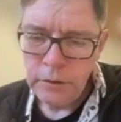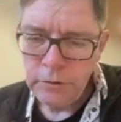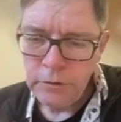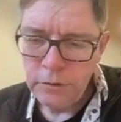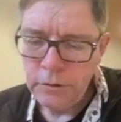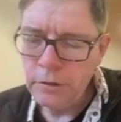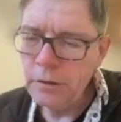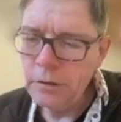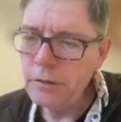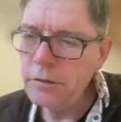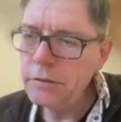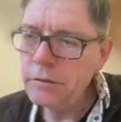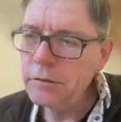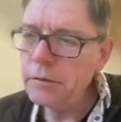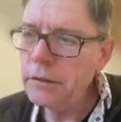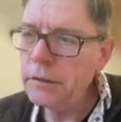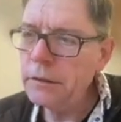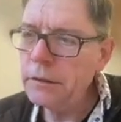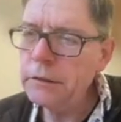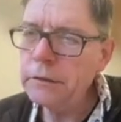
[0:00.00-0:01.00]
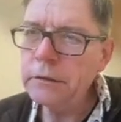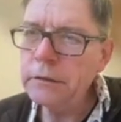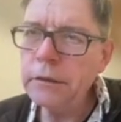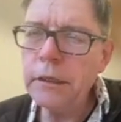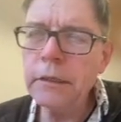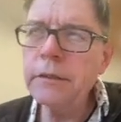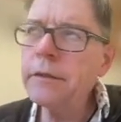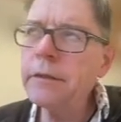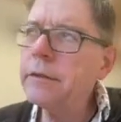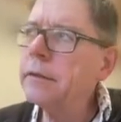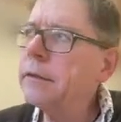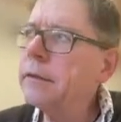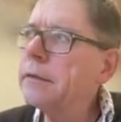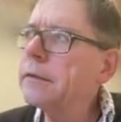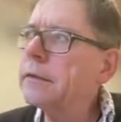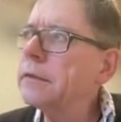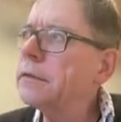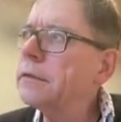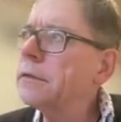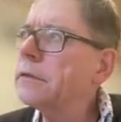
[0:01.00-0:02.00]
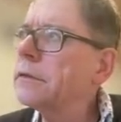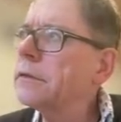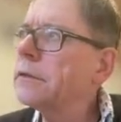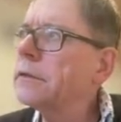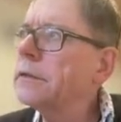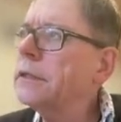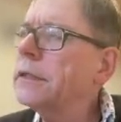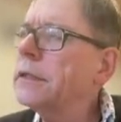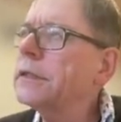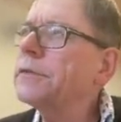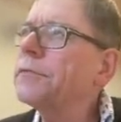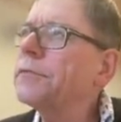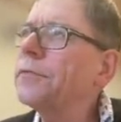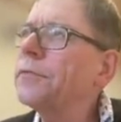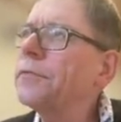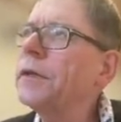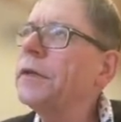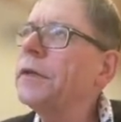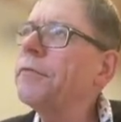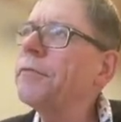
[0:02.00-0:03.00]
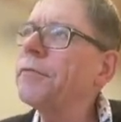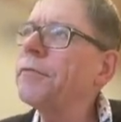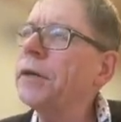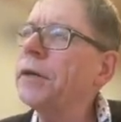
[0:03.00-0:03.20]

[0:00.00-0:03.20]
certain, I think it's CSV